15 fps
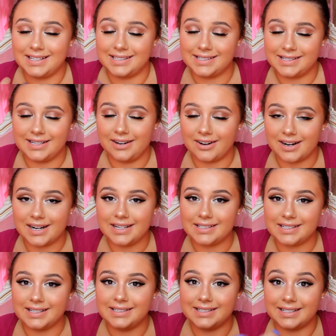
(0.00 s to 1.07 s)
series
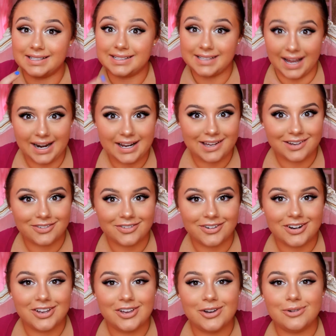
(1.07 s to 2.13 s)
is exciting
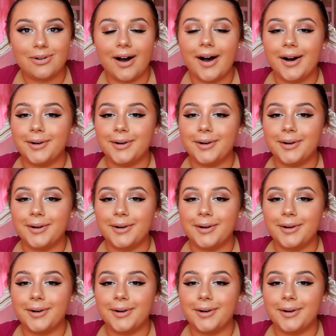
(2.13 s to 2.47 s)
for you.